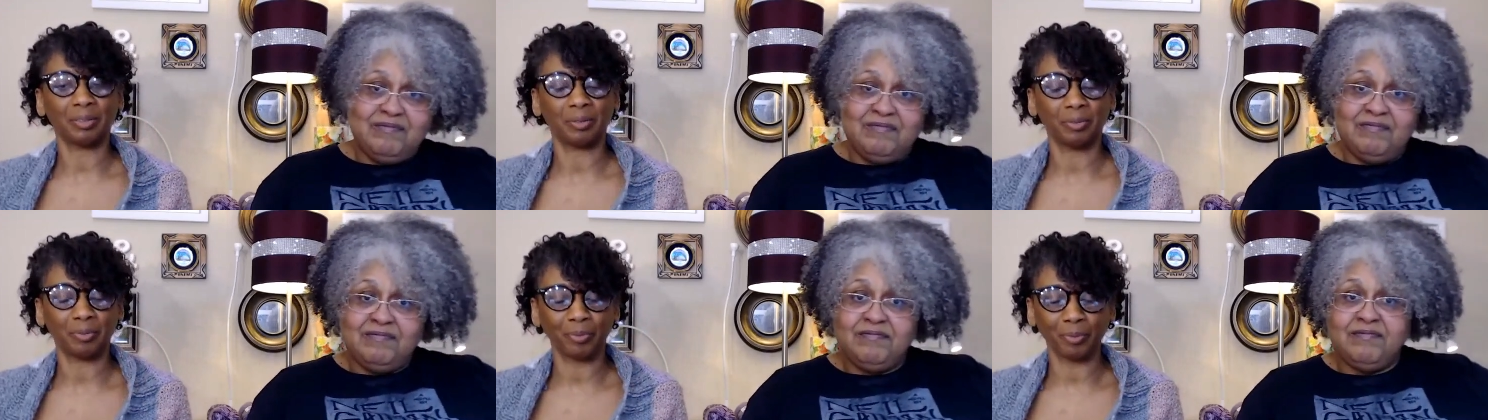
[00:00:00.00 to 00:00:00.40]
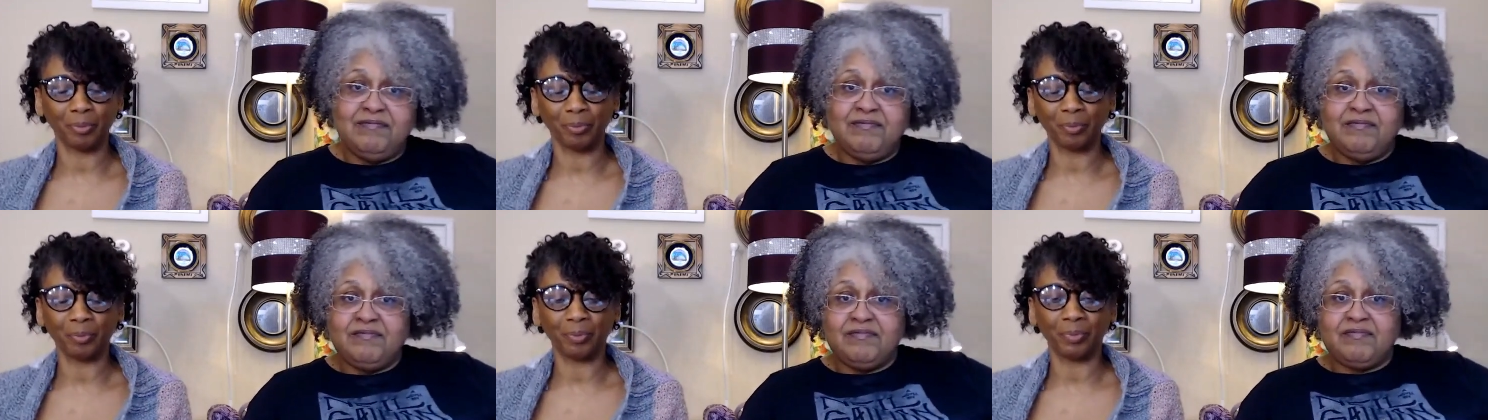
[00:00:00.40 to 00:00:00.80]

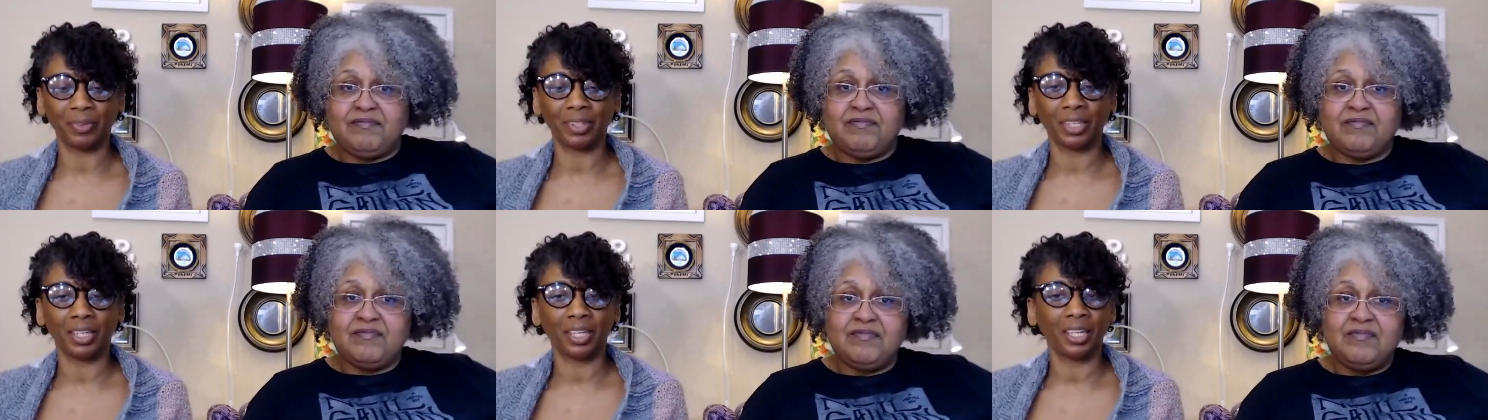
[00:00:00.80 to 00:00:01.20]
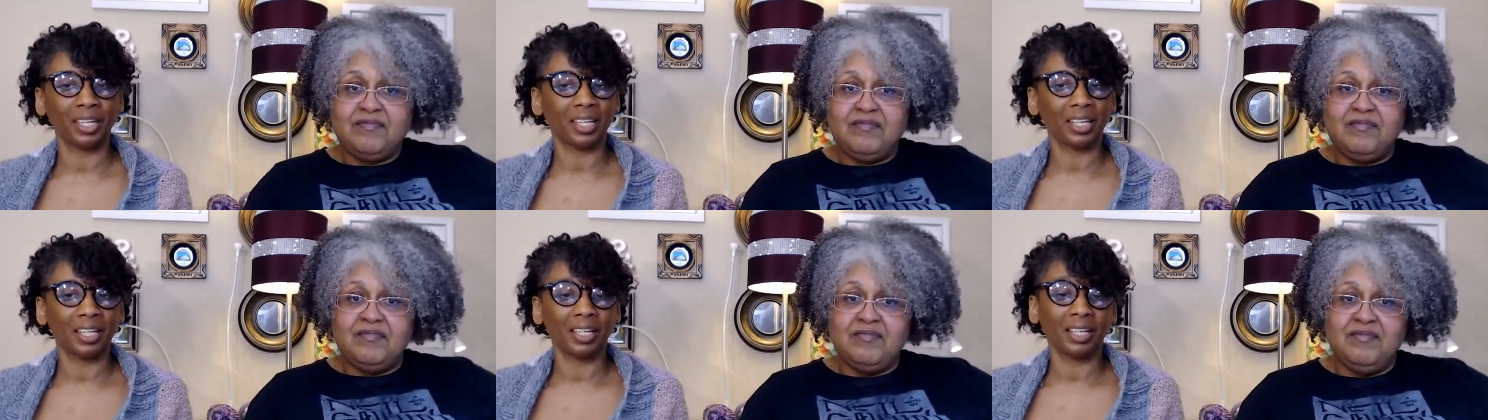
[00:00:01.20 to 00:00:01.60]

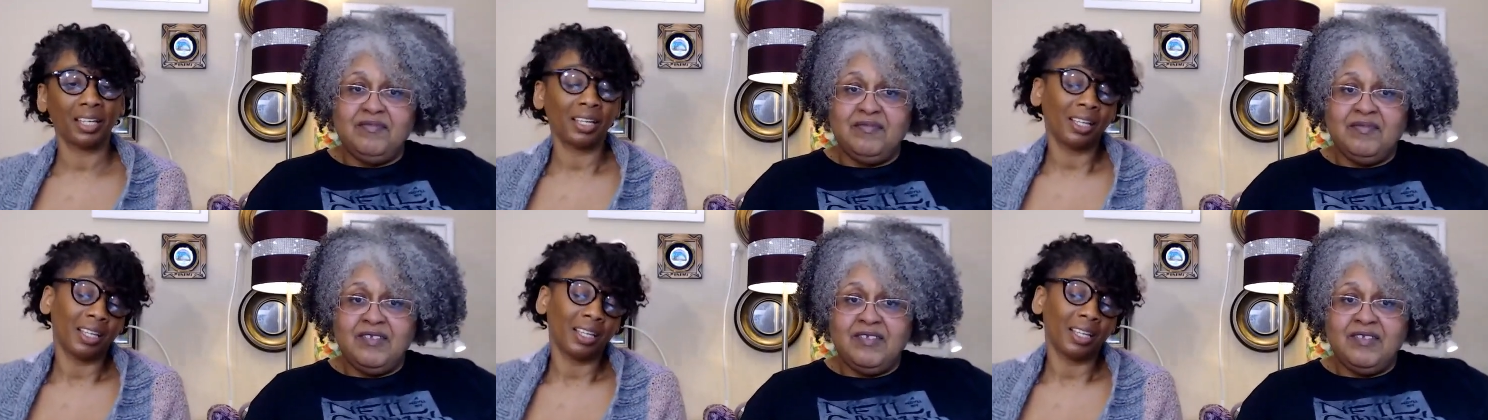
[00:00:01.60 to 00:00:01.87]
[no speech]